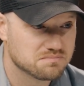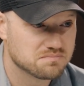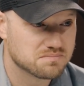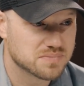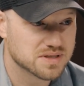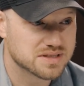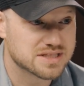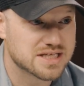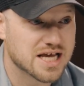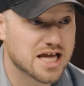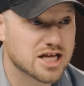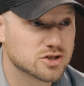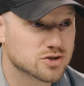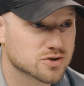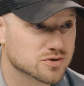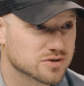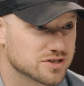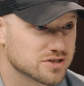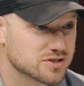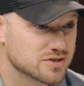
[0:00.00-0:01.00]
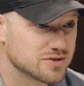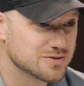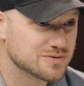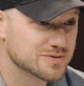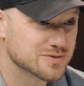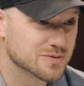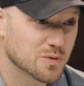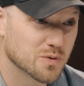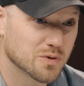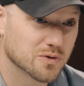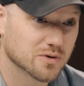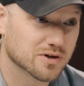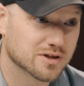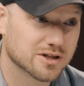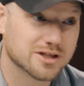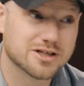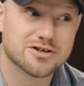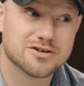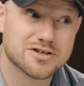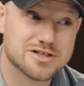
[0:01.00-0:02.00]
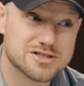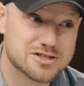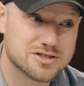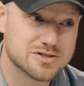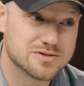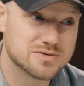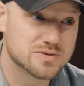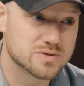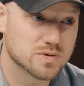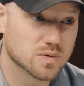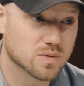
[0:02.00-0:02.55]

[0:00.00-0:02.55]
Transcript: potential issues or clear issues,